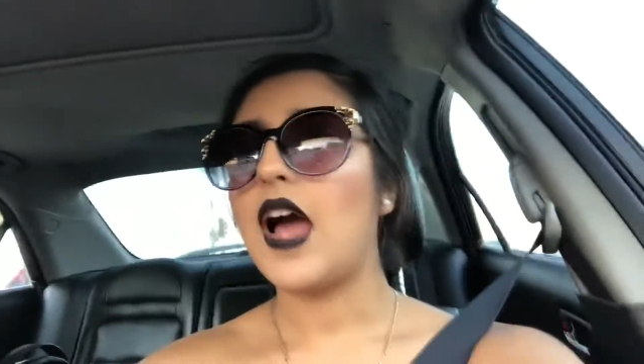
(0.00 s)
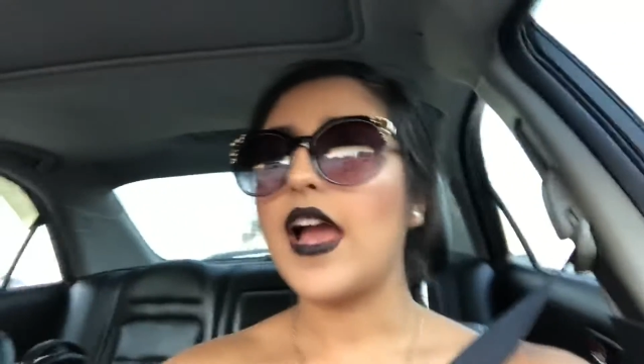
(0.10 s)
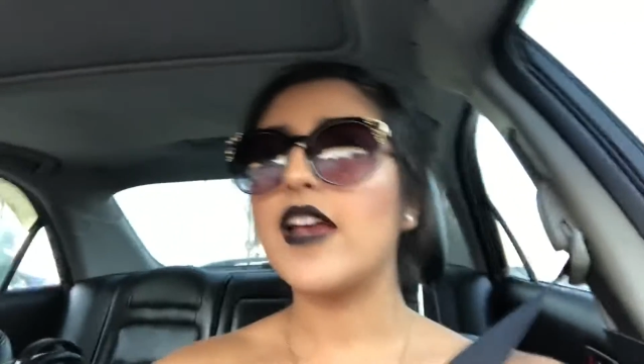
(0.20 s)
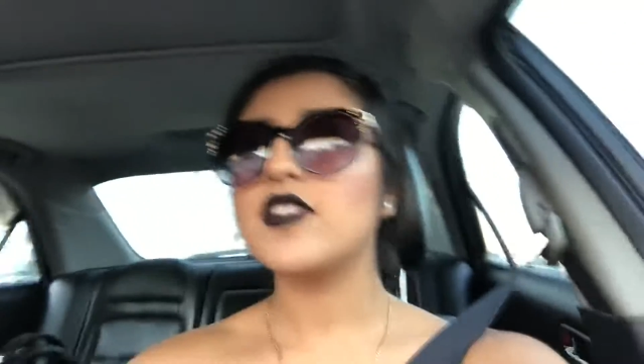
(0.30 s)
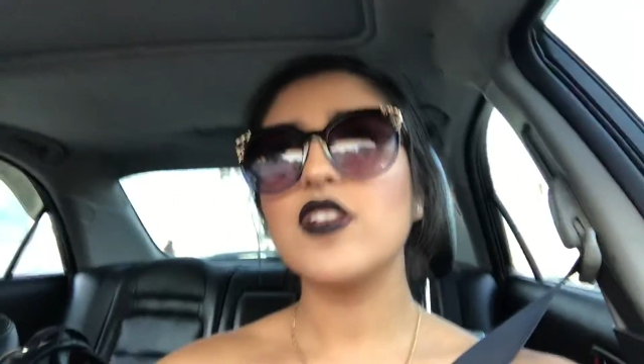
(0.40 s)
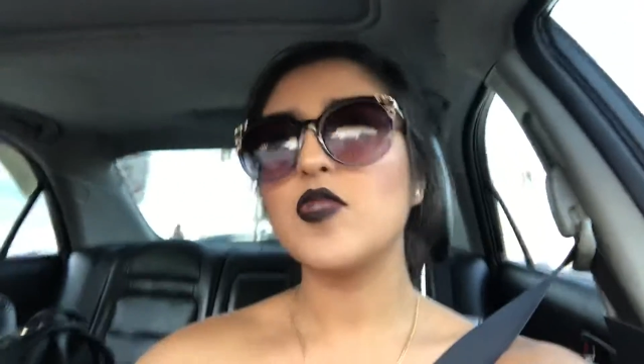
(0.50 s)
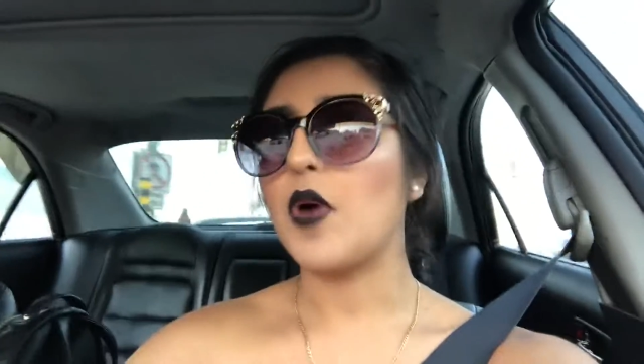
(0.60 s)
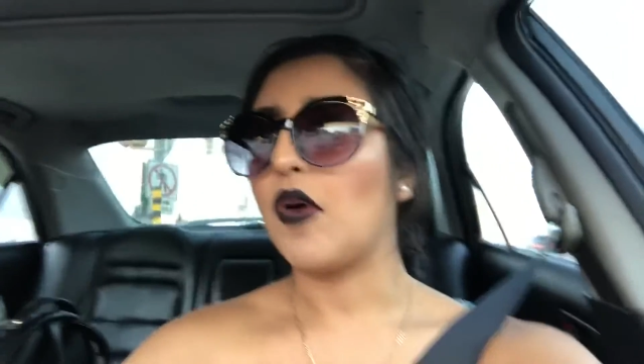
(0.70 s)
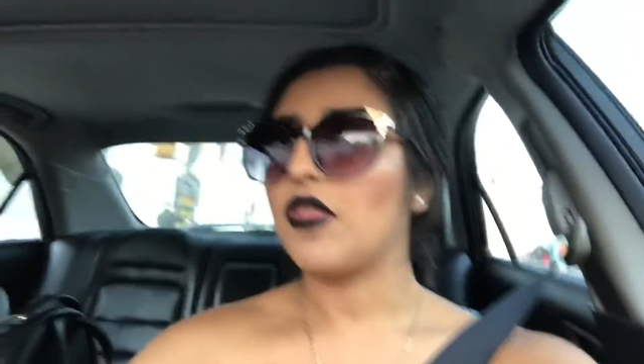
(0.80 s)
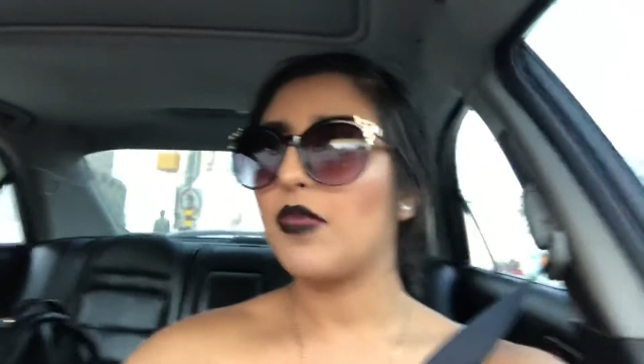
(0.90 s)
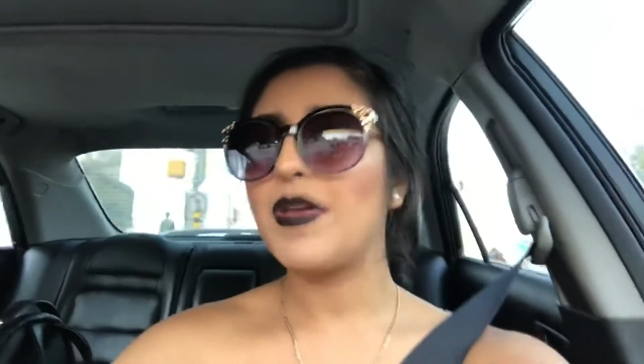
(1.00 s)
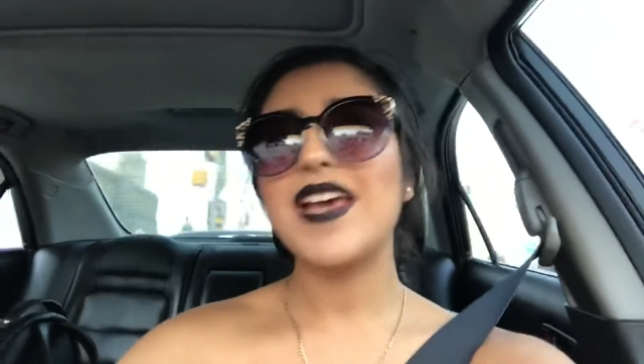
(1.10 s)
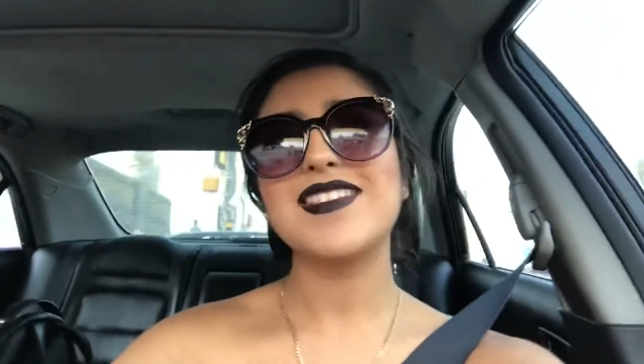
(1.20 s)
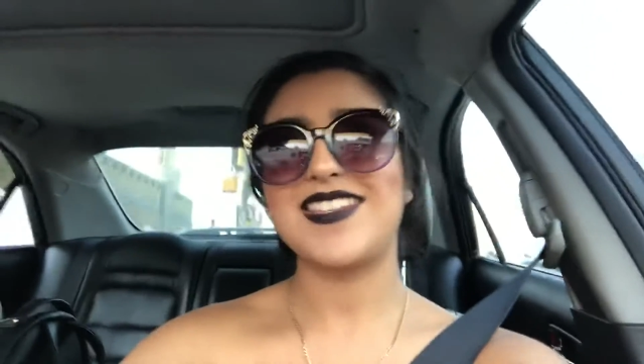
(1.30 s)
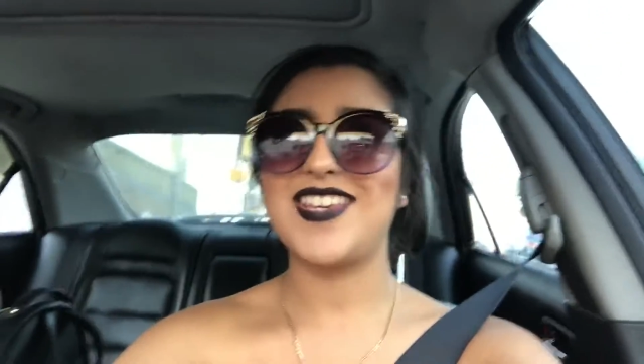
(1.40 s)
I guess I'll do both
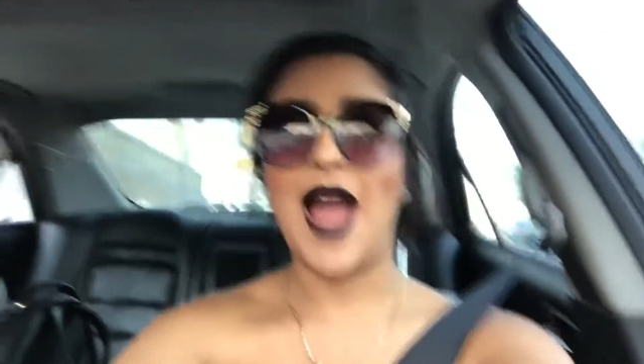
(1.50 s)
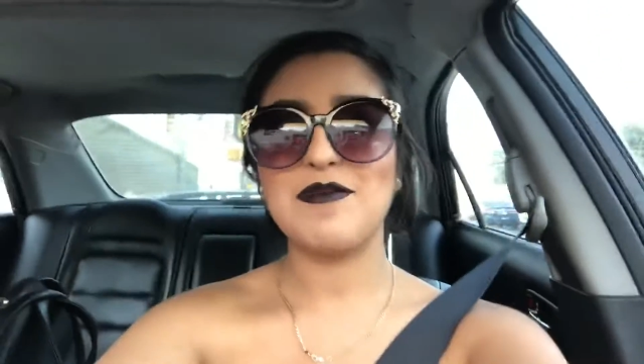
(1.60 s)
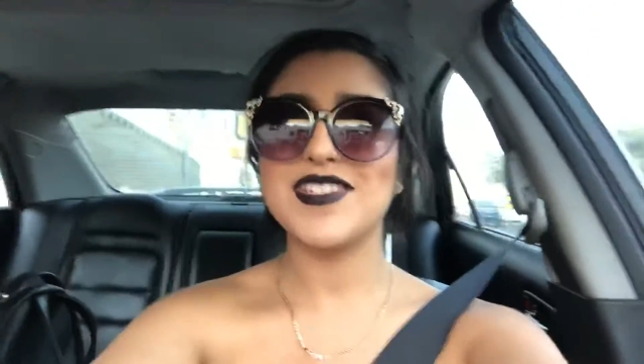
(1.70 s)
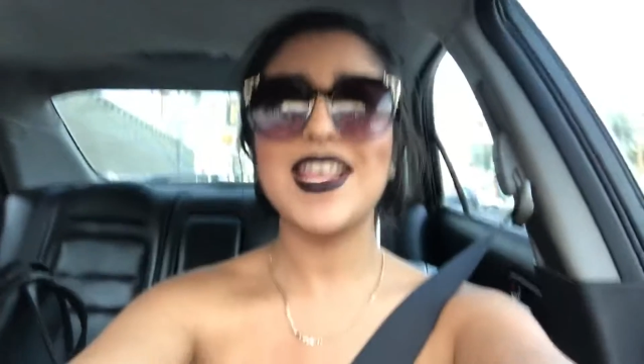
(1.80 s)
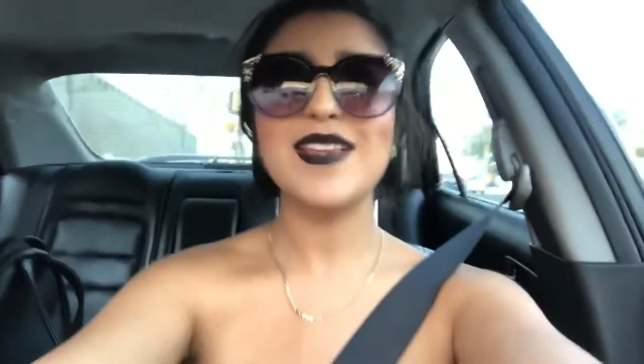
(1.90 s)
because I'm just